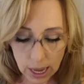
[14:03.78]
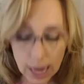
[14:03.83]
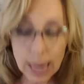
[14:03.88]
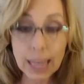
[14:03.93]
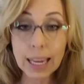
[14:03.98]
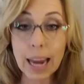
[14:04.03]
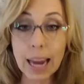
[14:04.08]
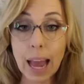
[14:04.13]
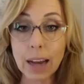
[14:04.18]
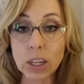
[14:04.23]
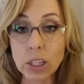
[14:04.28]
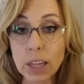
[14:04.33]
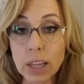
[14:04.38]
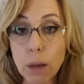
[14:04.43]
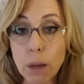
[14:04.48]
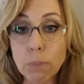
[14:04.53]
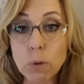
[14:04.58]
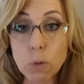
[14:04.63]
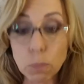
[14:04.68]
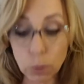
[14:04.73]
It can actually
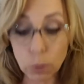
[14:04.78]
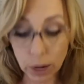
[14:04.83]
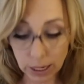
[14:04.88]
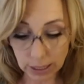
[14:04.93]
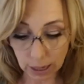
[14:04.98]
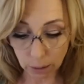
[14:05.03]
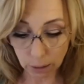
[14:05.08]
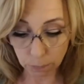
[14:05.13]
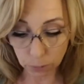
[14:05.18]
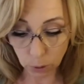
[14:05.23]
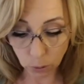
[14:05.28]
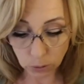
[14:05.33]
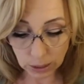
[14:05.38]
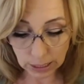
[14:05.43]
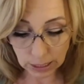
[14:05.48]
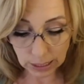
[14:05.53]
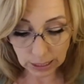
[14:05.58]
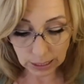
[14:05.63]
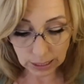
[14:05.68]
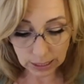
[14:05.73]
help you break down
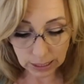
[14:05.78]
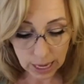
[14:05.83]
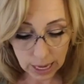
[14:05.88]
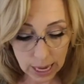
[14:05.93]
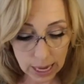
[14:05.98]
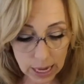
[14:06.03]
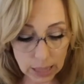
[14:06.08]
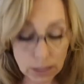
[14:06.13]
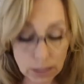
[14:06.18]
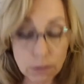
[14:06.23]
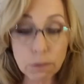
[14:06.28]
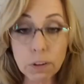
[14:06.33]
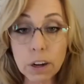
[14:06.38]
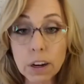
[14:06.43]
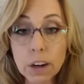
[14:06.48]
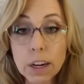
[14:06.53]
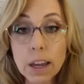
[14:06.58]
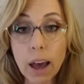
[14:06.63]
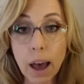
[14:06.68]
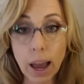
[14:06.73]
proteins. It's
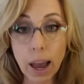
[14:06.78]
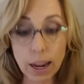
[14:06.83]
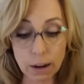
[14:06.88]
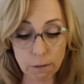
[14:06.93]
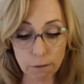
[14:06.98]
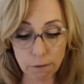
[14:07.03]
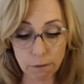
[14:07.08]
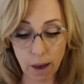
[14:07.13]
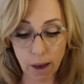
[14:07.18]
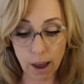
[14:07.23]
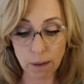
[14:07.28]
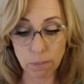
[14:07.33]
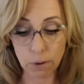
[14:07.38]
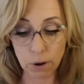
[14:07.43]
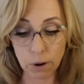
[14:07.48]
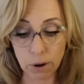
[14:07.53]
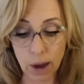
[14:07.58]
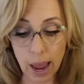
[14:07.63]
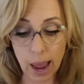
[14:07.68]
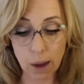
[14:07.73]
very high in
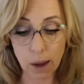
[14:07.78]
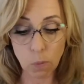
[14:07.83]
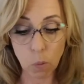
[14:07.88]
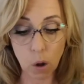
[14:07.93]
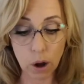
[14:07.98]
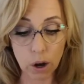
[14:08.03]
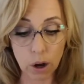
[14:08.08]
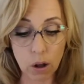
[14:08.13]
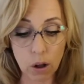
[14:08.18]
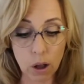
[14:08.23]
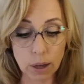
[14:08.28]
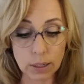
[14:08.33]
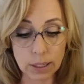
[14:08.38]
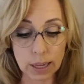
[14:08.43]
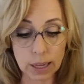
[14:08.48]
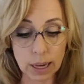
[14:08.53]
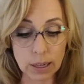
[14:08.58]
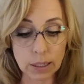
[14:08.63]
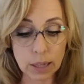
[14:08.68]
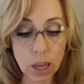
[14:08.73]
fiber and water
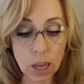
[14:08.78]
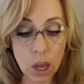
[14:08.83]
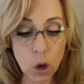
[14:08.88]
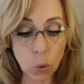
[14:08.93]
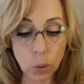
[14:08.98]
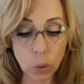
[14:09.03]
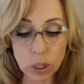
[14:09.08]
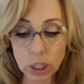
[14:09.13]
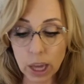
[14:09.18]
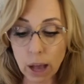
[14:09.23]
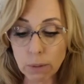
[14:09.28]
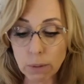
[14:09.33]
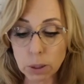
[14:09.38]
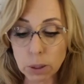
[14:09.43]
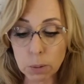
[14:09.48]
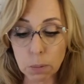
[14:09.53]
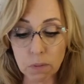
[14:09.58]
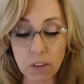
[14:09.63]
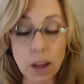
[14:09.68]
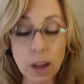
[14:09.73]
content, which helps
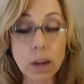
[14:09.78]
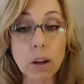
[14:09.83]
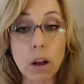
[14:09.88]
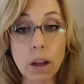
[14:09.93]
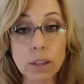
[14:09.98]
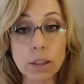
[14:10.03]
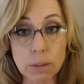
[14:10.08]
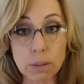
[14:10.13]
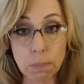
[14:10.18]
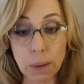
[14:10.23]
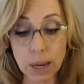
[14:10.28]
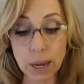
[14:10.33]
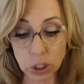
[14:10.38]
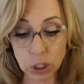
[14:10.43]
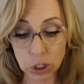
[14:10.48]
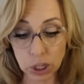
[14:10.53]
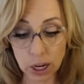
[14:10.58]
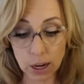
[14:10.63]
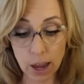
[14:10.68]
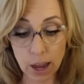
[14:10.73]
to prevent
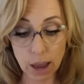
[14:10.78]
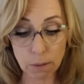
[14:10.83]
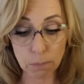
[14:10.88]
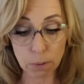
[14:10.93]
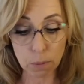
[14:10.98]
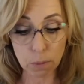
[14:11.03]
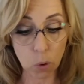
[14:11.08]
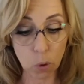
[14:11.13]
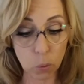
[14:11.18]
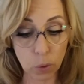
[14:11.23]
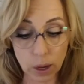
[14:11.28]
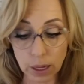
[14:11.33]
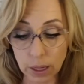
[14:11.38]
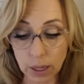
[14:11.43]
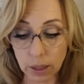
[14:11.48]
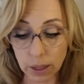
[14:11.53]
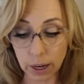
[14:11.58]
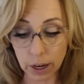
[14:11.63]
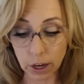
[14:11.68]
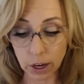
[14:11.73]
constipation and promote
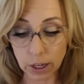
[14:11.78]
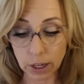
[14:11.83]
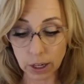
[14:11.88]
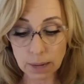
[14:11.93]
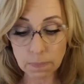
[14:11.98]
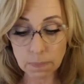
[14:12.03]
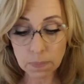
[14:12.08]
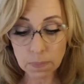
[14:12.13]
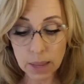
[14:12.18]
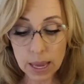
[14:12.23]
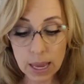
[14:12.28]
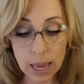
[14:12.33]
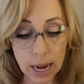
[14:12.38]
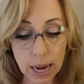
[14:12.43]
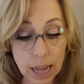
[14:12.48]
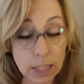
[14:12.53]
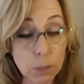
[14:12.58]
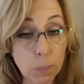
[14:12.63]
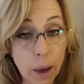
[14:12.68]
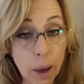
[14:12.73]
regularity. It
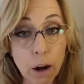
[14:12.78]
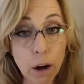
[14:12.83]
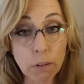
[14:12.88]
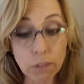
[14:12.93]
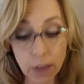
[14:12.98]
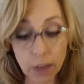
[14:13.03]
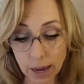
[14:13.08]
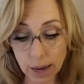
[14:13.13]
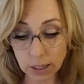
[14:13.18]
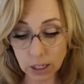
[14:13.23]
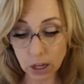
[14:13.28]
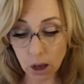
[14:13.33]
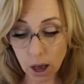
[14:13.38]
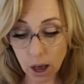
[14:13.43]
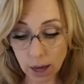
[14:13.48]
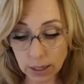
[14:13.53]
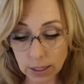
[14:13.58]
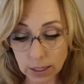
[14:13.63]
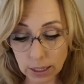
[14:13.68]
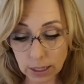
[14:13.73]
has powerful
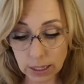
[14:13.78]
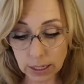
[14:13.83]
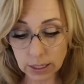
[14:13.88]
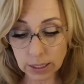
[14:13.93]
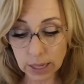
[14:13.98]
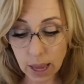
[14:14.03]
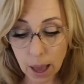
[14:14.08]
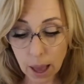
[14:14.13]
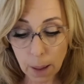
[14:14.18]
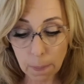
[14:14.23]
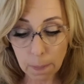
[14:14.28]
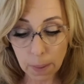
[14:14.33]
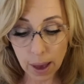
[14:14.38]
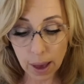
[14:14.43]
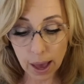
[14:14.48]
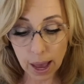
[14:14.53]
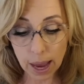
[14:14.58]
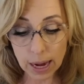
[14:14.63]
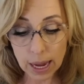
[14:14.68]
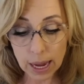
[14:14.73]
antioxidants,
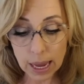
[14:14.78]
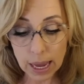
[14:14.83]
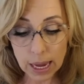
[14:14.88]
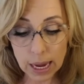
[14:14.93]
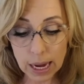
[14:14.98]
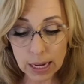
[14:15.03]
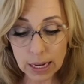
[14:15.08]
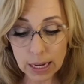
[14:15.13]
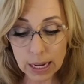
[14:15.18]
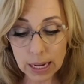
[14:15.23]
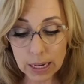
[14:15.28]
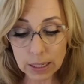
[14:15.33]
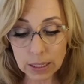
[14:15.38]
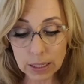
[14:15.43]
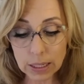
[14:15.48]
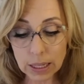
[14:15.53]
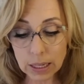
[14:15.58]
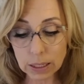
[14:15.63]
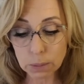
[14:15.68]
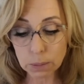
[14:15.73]
but it
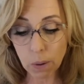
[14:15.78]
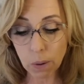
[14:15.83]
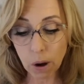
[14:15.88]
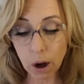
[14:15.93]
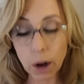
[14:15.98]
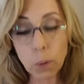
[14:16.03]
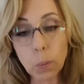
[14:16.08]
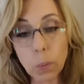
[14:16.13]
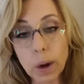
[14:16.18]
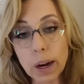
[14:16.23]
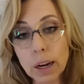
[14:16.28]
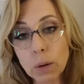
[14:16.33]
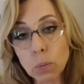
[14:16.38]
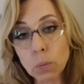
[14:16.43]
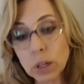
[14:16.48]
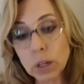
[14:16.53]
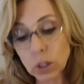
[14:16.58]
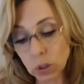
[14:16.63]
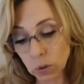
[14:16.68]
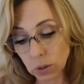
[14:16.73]
is this part where it
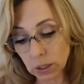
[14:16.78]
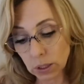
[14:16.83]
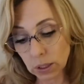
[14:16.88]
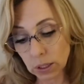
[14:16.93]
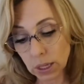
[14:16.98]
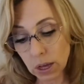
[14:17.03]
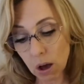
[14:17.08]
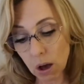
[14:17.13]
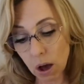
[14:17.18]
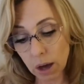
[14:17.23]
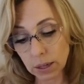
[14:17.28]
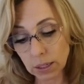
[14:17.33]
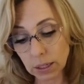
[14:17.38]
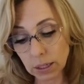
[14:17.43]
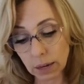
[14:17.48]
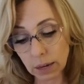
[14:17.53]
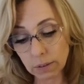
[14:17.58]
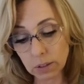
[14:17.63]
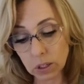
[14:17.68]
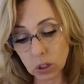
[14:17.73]
reduces the
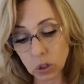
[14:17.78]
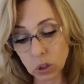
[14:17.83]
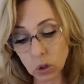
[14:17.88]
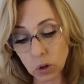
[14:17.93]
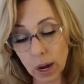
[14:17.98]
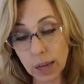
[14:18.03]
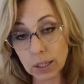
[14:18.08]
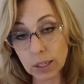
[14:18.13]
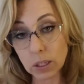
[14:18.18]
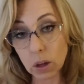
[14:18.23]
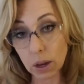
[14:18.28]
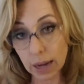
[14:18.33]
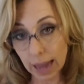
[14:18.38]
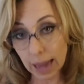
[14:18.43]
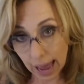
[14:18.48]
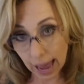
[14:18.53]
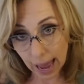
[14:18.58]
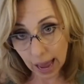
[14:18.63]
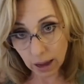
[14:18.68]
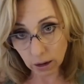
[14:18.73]
oxidative stress on
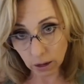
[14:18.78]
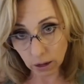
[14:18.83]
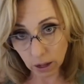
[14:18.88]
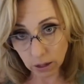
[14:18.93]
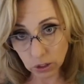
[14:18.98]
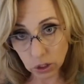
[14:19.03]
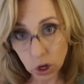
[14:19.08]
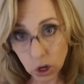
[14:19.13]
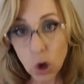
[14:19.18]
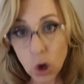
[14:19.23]
adults,